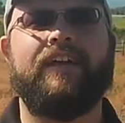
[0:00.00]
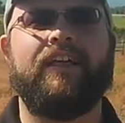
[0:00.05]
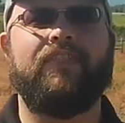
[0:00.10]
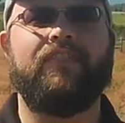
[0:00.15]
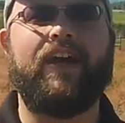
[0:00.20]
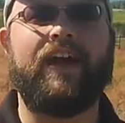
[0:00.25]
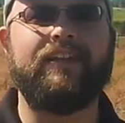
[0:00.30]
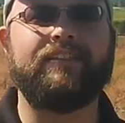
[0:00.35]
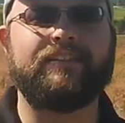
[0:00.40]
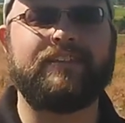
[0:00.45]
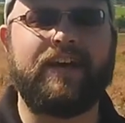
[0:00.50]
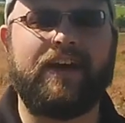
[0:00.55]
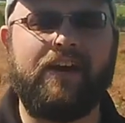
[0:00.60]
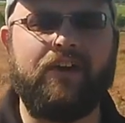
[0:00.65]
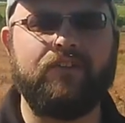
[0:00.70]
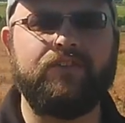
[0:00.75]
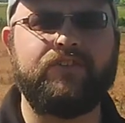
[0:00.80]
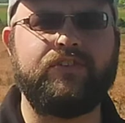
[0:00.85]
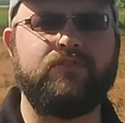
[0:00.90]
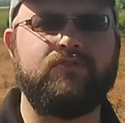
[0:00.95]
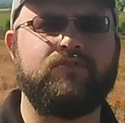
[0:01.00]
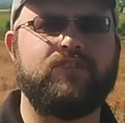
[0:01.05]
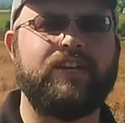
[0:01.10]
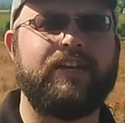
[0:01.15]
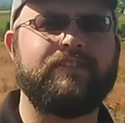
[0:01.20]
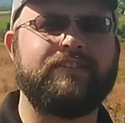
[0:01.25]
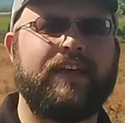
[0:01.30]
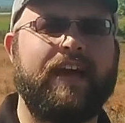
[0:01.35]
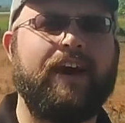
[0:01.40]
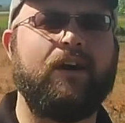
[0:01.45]
That tells you
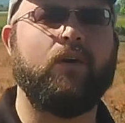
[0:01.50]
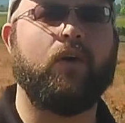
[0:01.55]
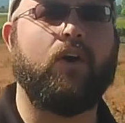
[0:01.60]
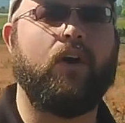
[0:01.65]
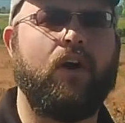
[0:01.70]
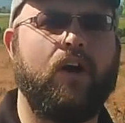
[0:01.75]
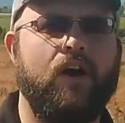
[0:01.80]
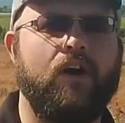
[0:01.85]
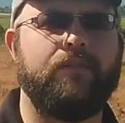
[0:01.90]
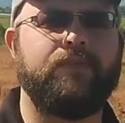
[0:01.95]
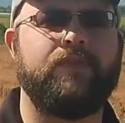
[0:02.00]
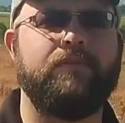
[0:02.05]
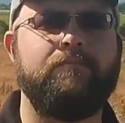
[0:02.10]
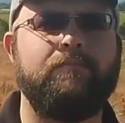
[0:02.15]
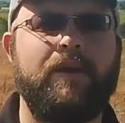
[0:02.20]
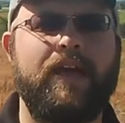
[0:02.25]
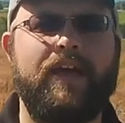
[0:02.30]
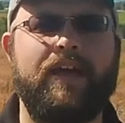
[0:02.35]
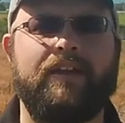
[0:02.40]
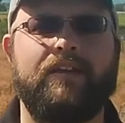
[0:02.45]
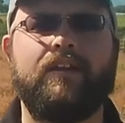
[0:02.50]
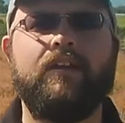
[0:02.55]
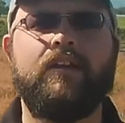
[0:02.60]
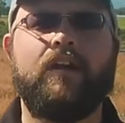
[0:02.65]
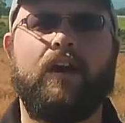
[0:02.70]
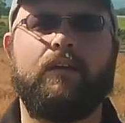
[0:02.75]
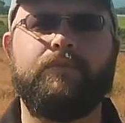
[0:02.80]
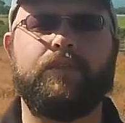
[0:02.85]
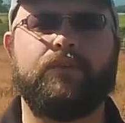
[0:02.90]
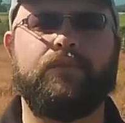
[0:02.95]
just how hard the men
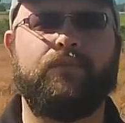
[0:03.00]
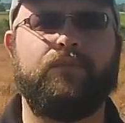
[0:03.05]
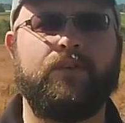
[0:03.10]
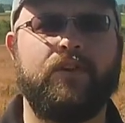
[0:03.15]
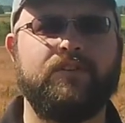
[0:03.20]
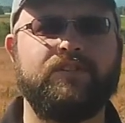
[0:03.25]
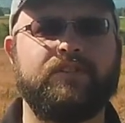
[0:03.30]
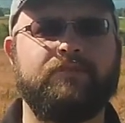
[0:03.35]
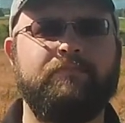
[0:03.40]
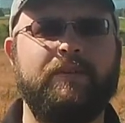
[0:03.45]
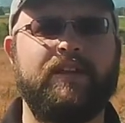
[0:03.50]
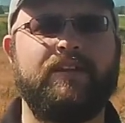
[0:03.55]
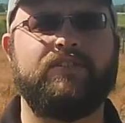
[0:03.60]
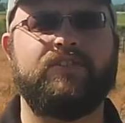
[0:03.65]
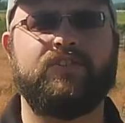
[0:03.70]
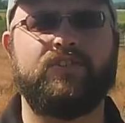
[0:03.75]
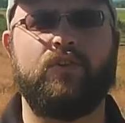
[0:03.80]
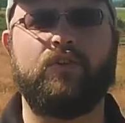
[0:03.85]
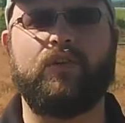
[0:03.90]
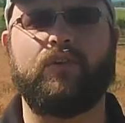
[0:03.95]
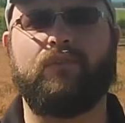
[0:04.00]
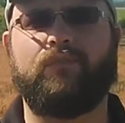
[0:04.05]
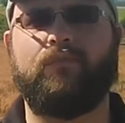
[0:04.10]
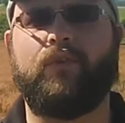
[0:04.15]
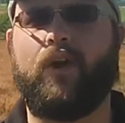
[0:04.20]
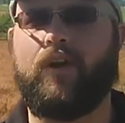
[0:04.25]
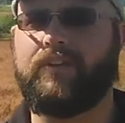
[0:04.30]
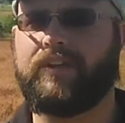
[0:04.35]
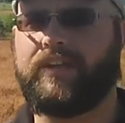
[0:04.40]
of the 1st Minnesota fought